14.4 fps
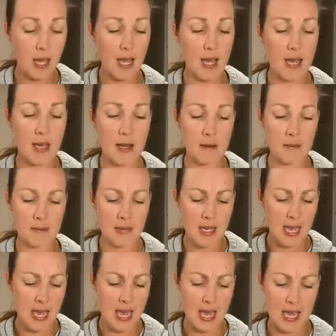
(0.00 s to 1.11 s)
And
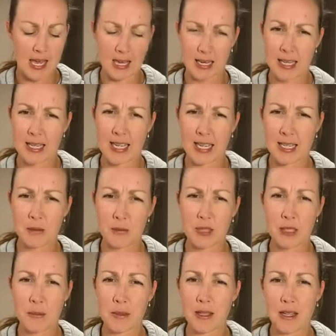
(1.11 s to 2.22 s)
again, it was
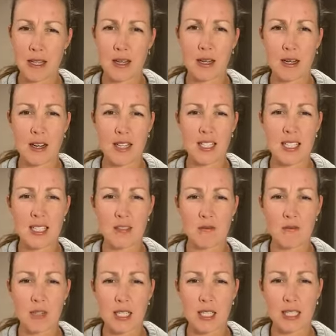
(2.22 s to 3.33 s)
something that I didn't
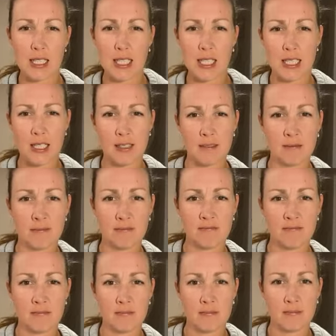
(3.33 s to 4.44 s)
really
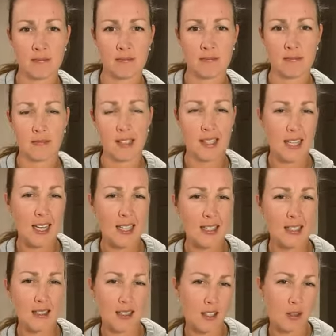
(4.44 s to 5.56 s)

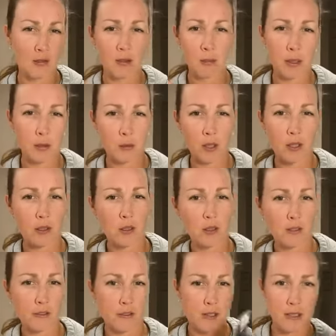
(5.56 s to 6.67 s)
get, that you're rubbing oil on
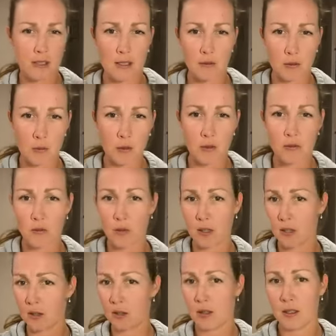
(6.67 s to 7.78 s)
your face to remove
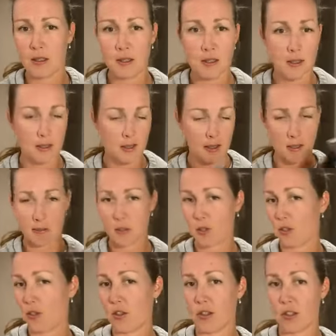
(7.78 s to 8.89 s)
oil. I'm
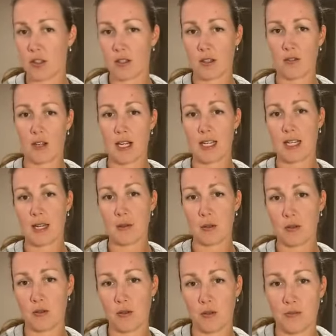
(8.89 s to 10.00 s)
sure there's great
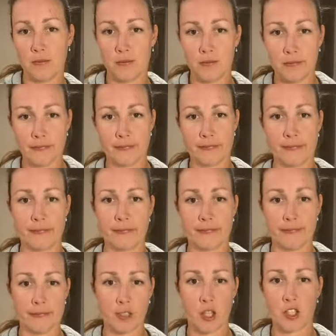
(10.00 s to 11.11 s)
chemical
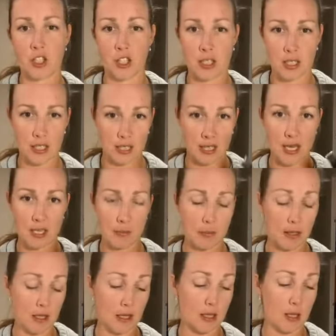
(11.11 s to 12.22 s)
logic to that,
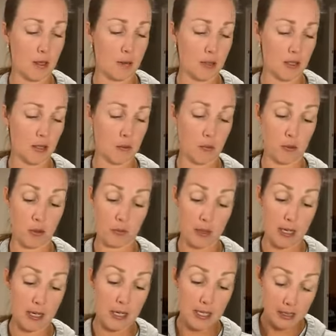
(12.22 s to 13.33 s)
but I wasn't on board,
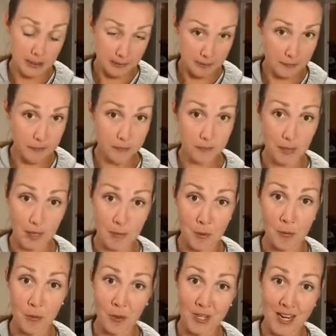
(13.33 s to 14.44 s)
but I'm
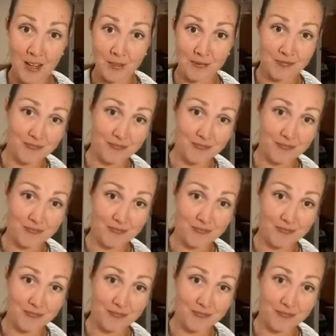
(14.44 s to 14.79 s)
on board now.